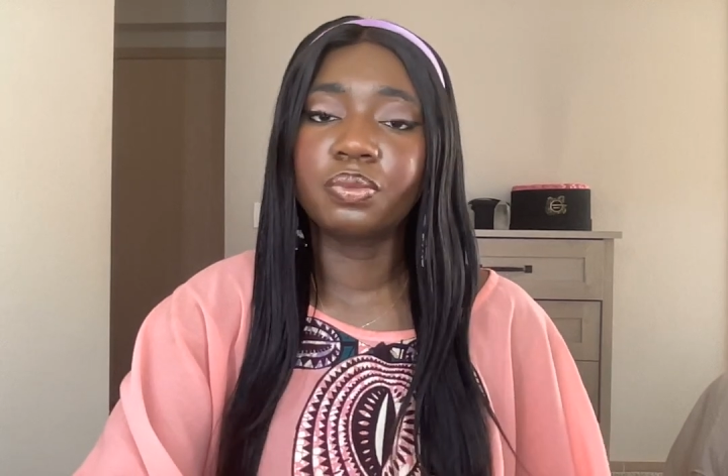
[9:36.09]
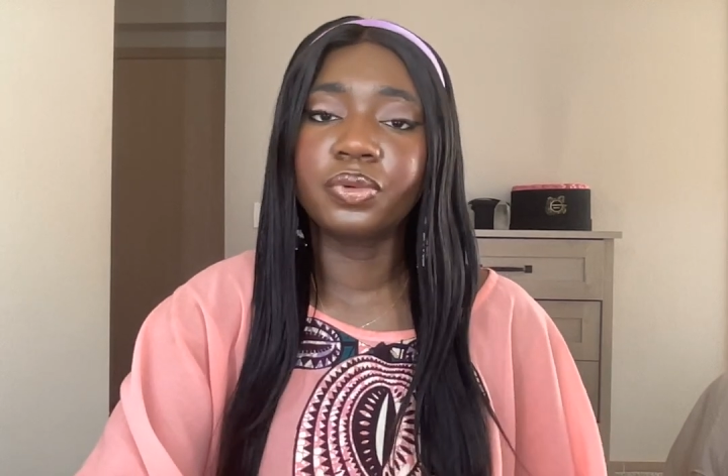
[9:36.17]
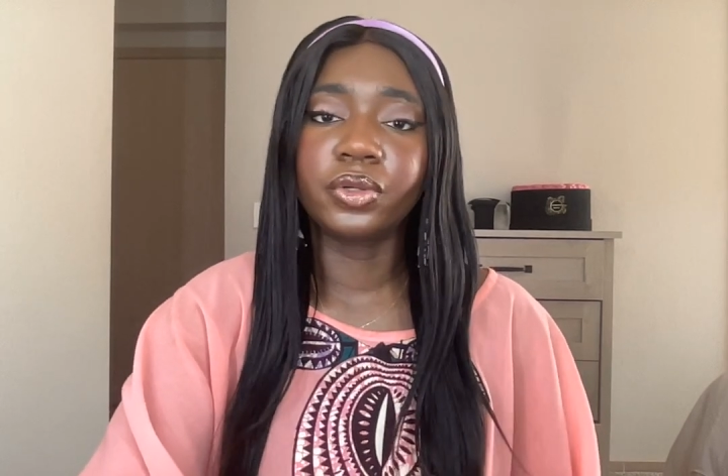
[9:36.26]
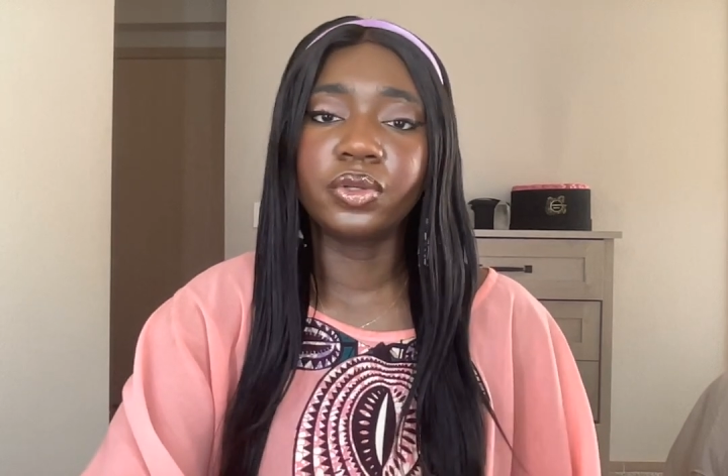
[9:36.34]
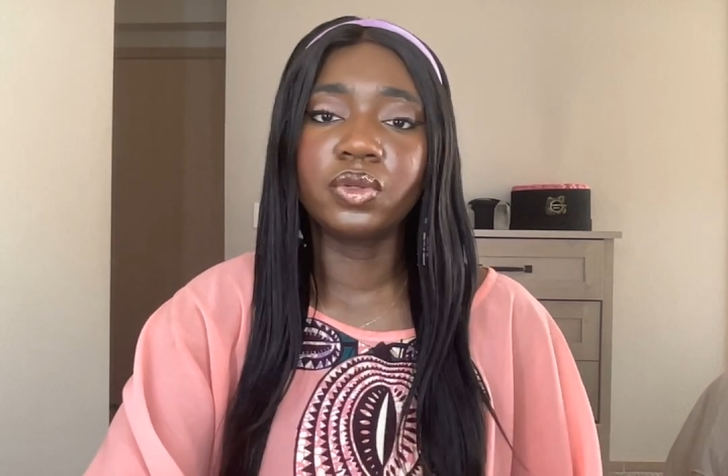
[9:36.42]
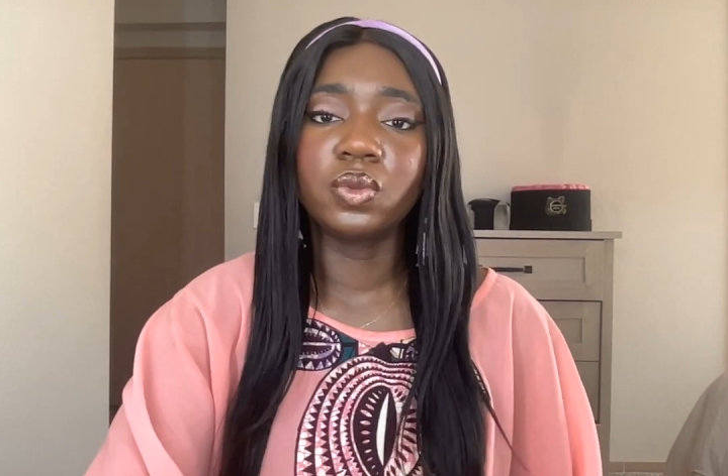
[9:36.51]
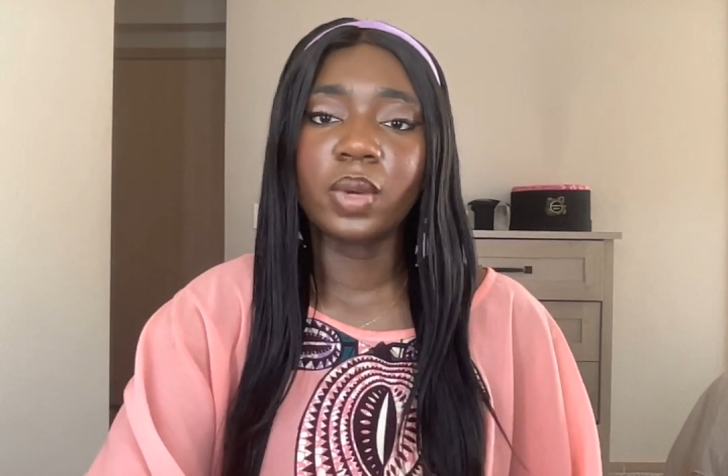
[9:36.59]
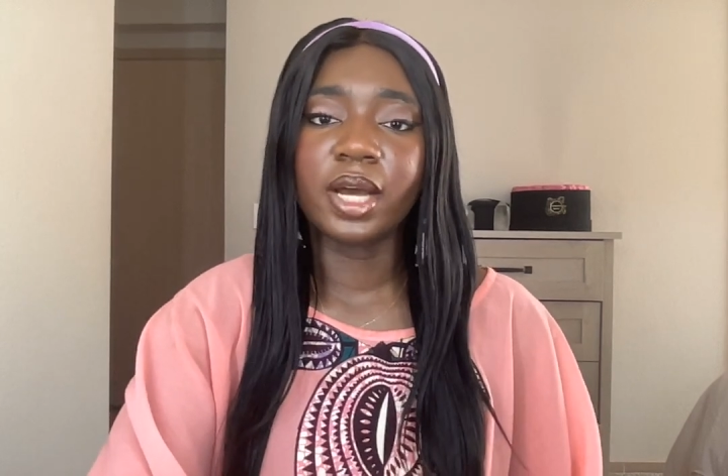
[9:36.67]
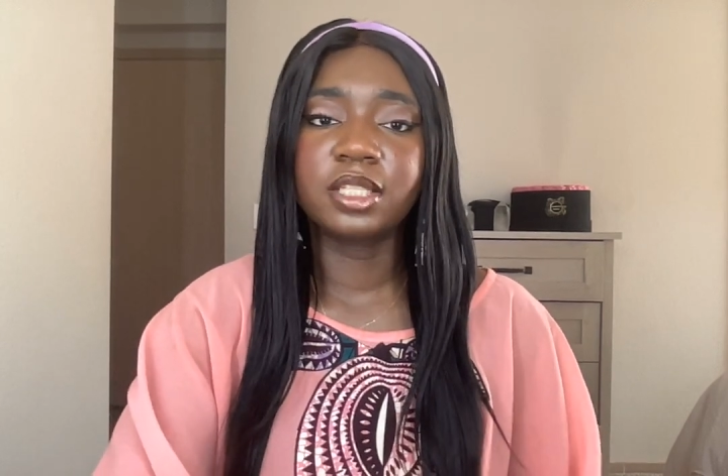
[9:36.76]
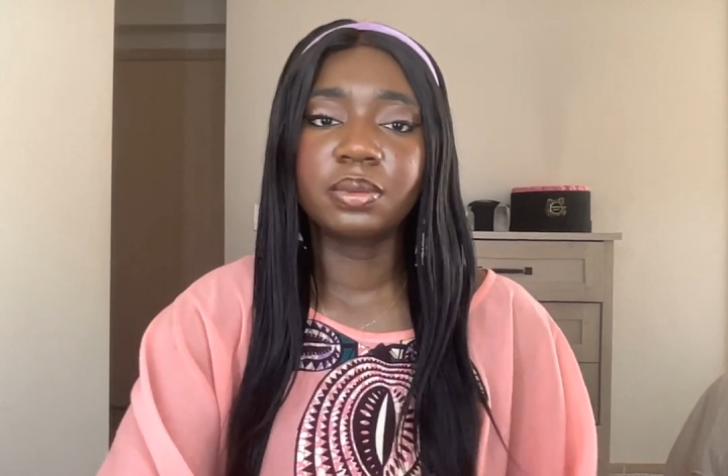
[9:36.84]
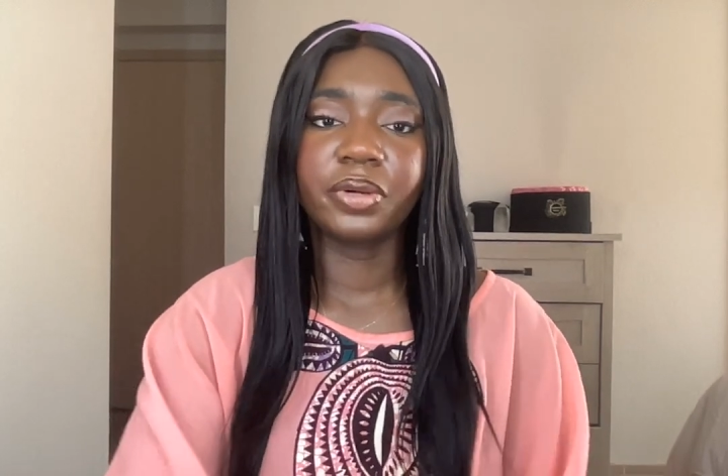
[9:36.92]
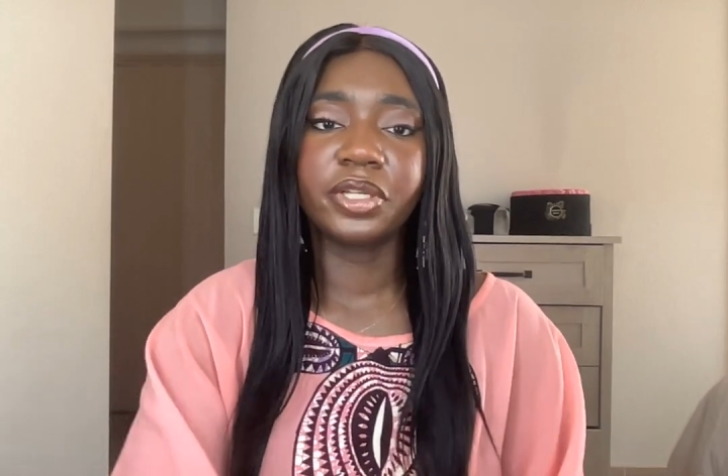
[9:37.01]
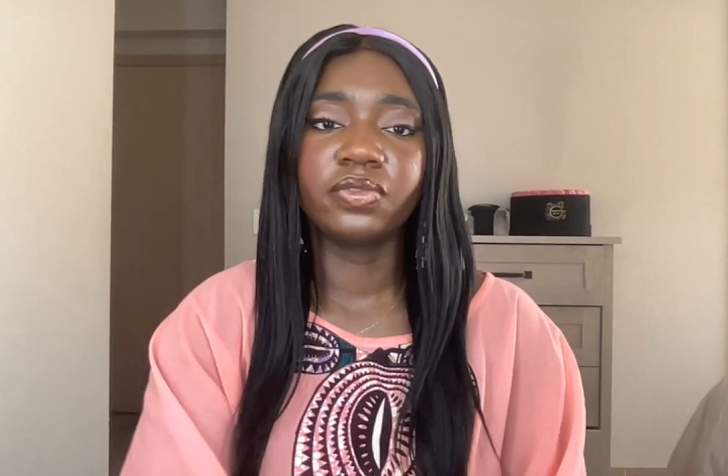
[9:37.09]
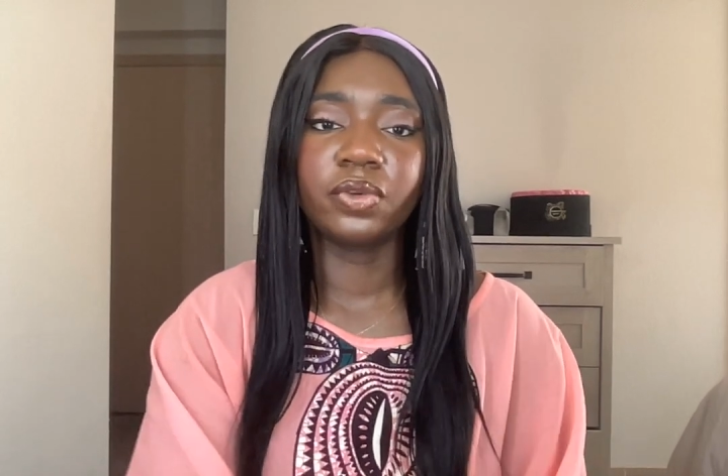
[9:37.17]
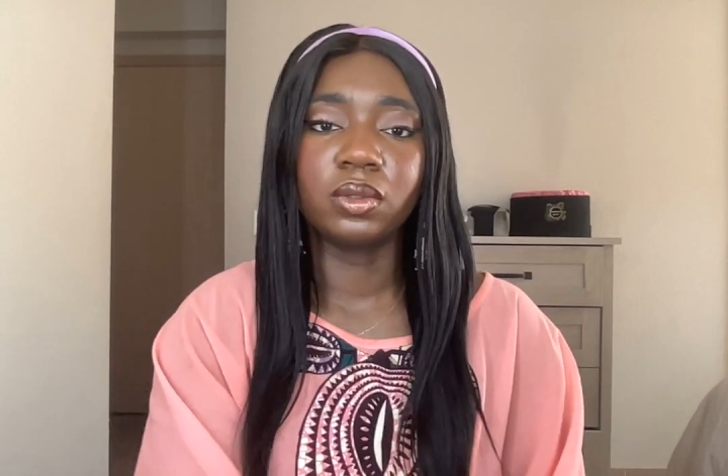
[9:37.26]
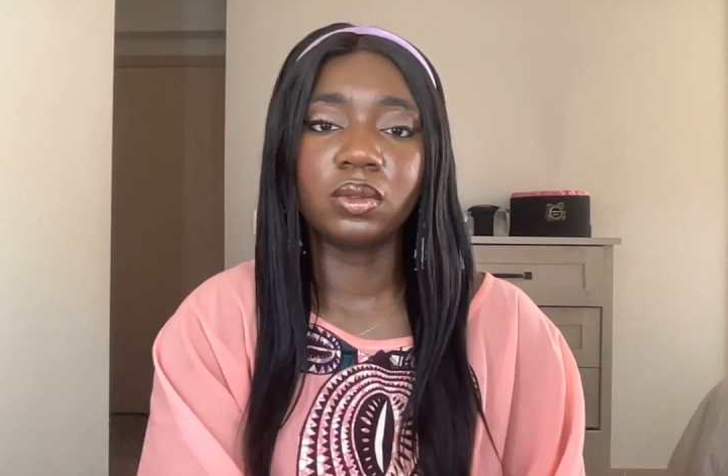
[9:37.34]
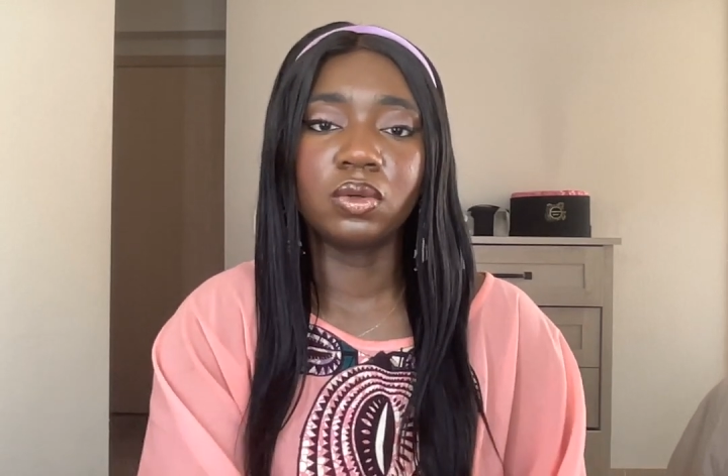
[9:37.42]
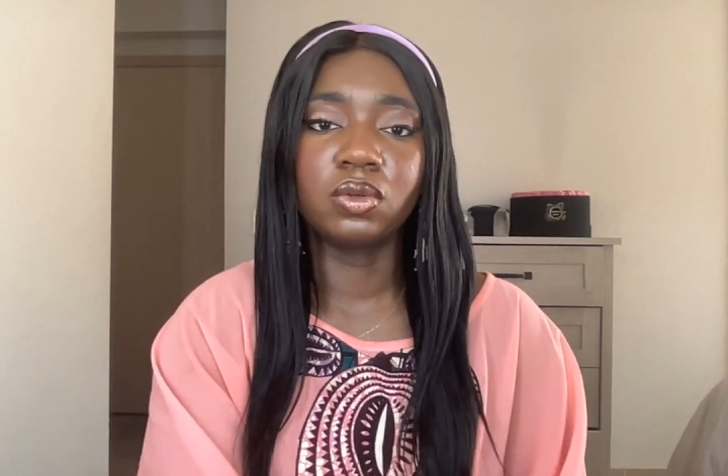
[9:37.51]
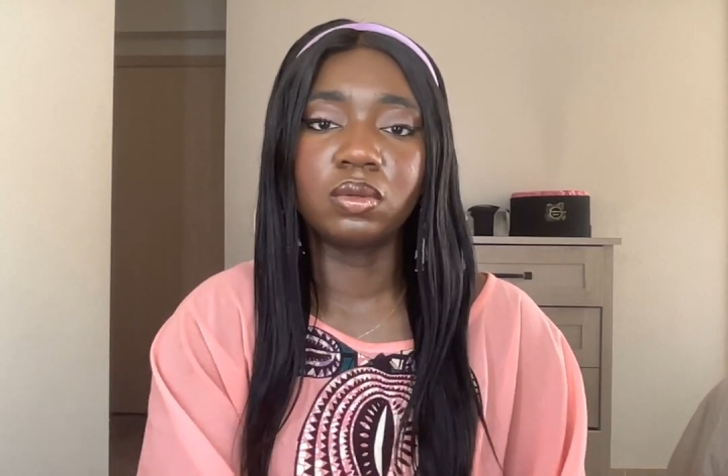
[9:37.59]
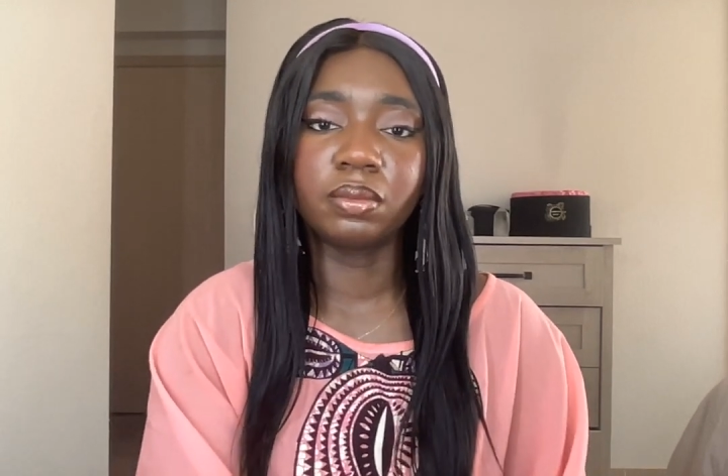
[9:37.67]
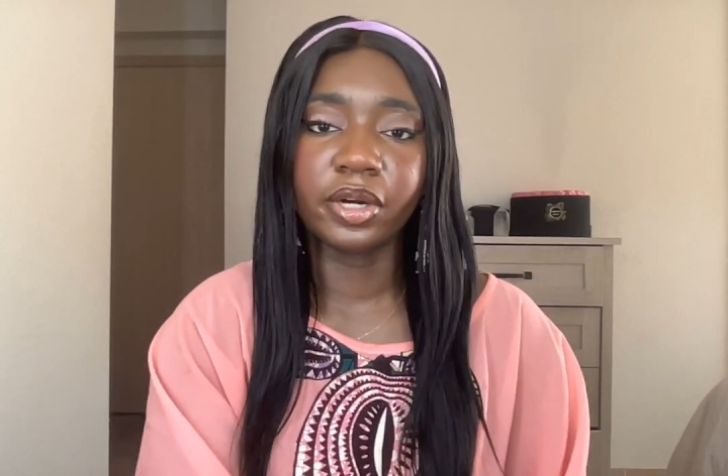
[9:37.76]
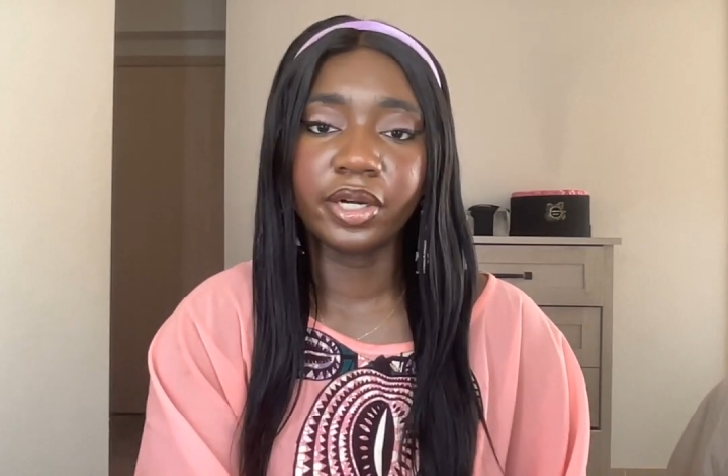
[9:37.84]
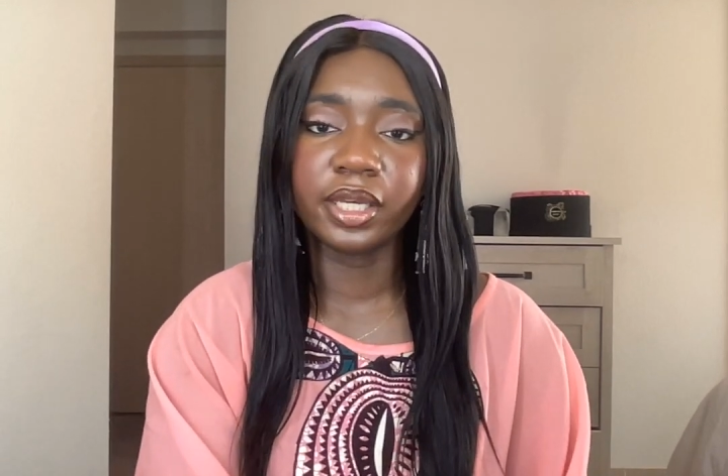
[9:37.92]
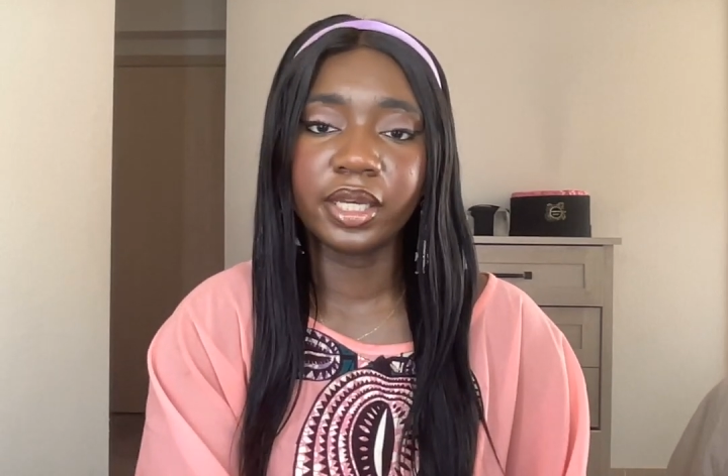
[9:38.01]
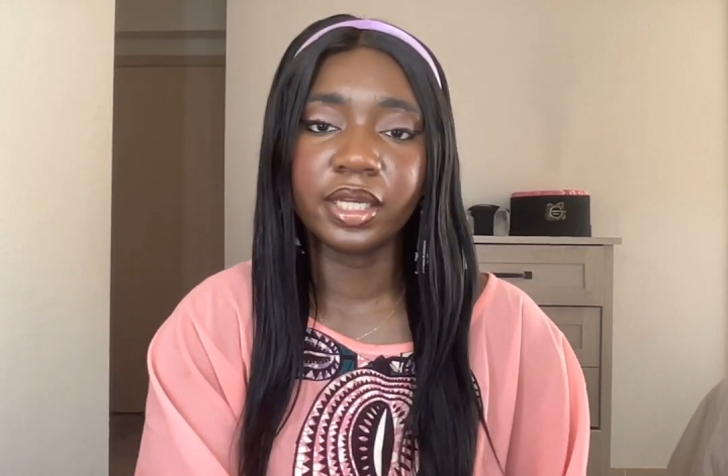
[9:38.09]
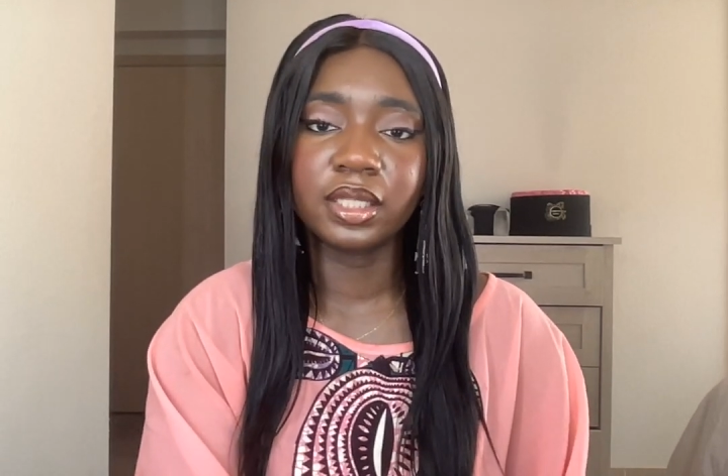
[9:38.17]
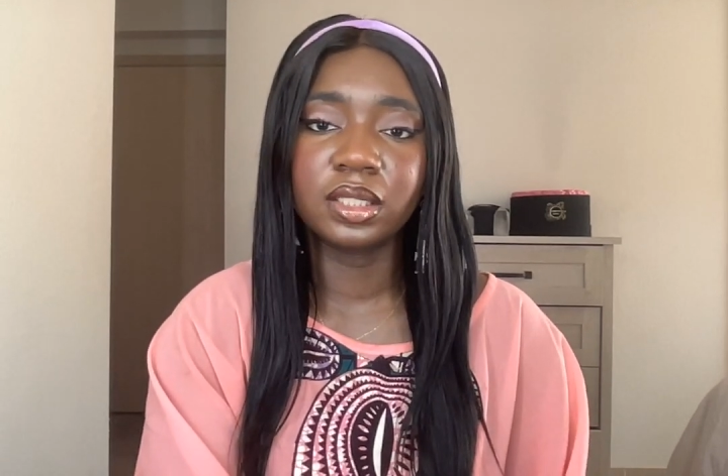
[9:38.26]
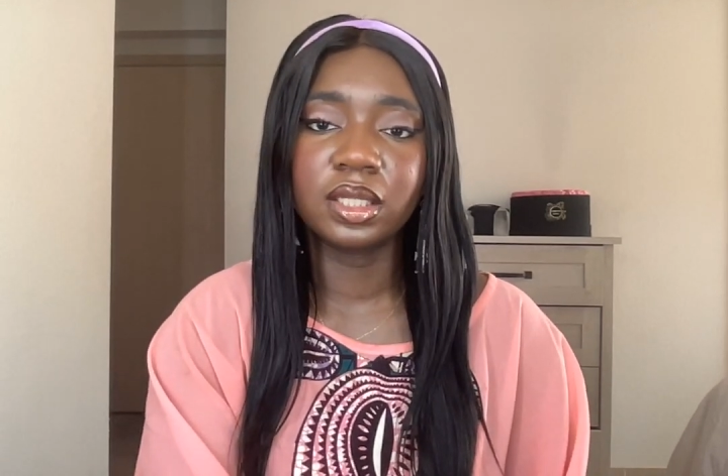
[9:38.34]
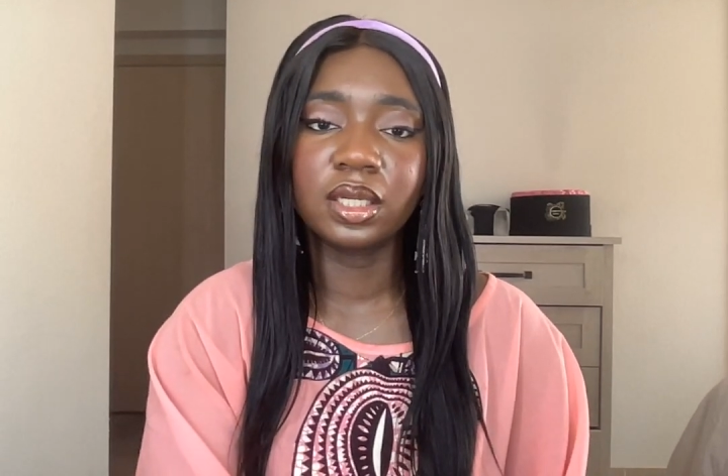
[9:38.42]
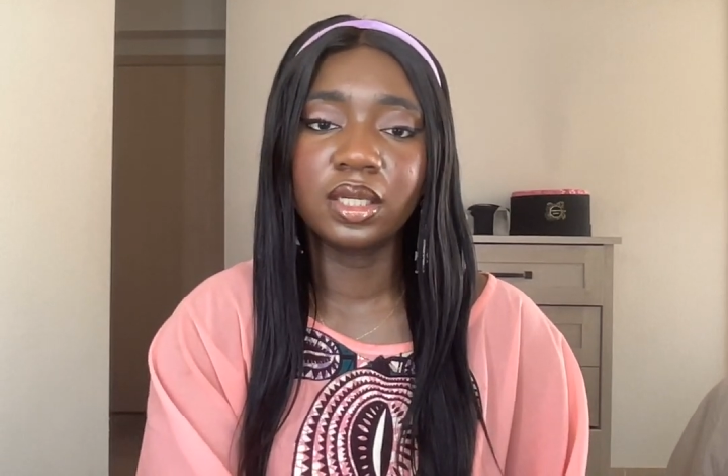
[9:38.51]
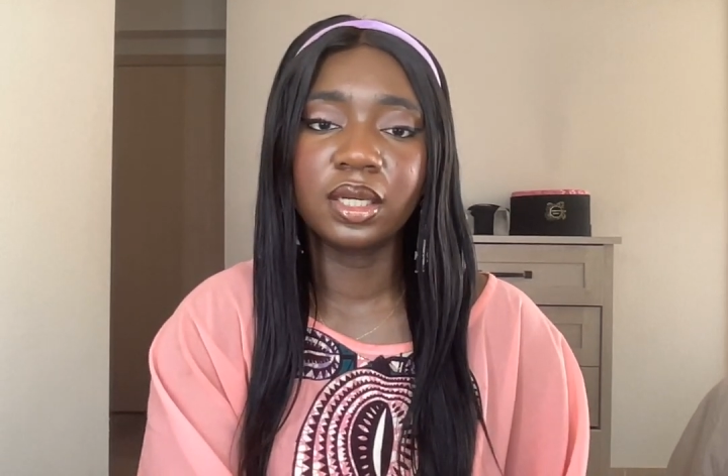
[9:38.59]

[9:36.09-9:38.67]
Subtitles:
produce wax prints for the local market.